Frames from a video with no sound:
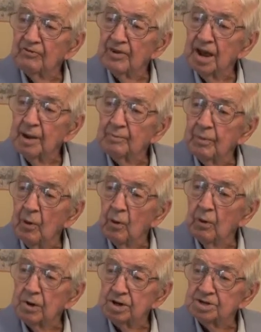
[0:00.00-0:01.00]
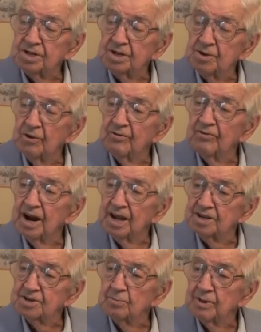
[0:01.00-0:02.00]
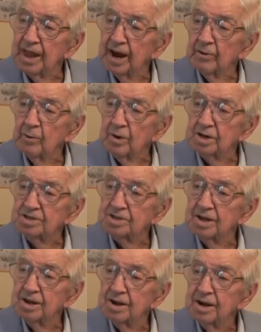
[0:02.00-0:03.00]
roughing up a horse, you're finished with that horse.